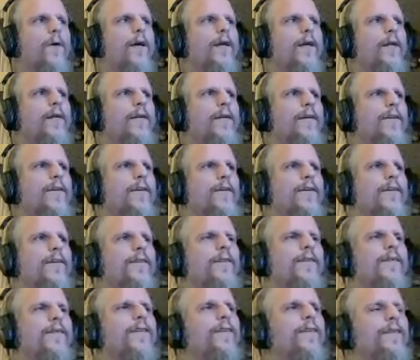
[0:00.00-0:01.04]
Oh, and
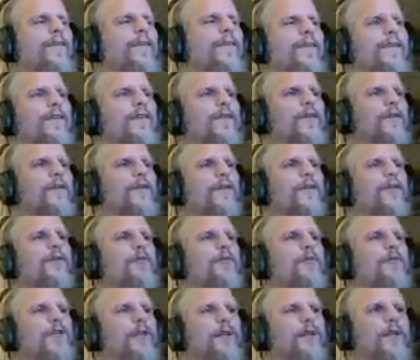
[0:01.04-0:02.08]

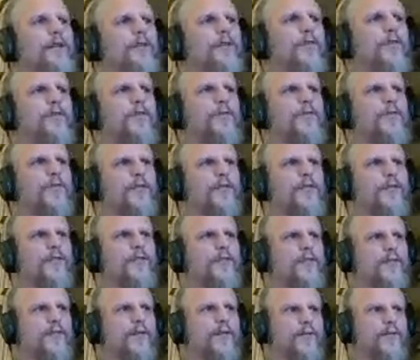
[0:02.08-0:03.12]
huge shout out to you,
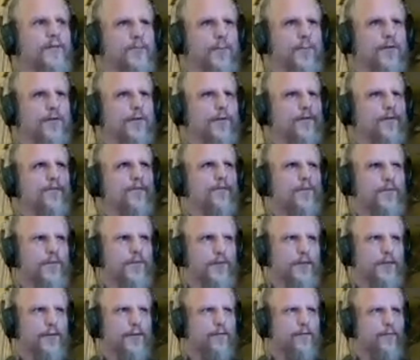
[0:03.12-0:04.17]
sis, as well.
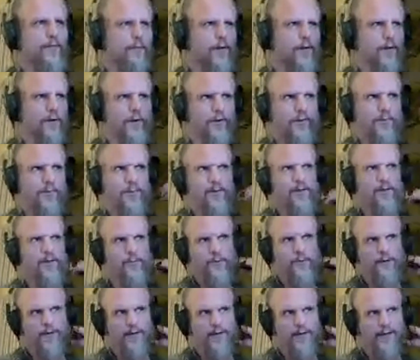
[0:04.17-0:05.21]
Thank you for the hearts, by the
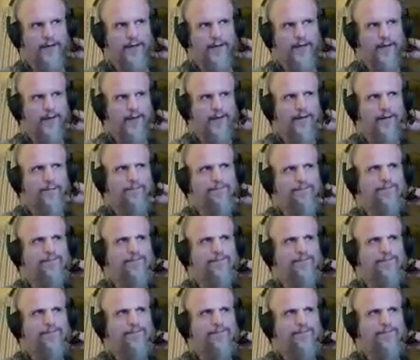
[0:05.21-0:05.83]
way. And